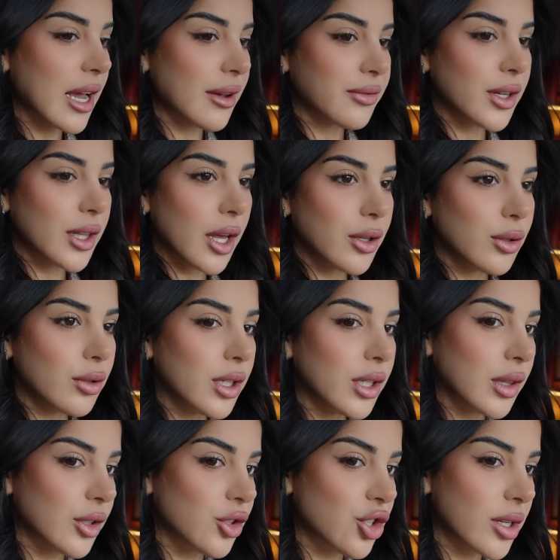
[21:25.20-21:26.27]
I feel like you
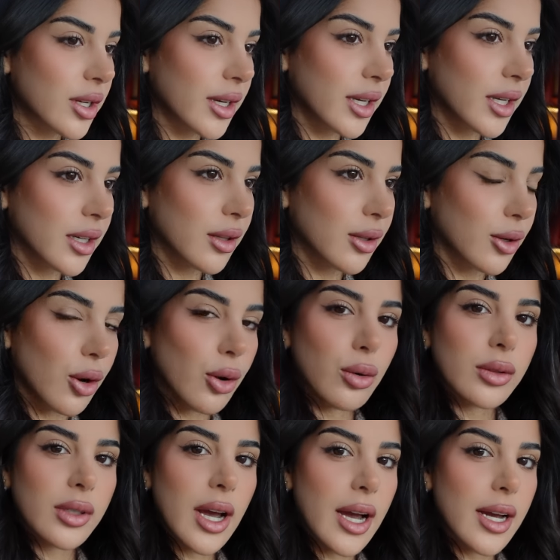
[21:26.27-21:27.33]
can literally hear the
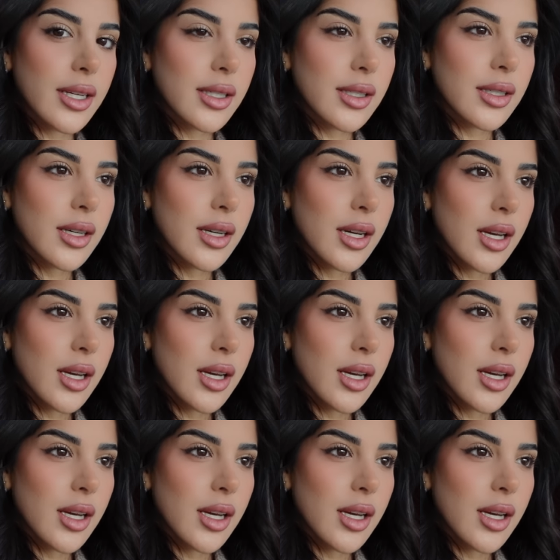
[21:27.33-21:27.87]
cold, guys,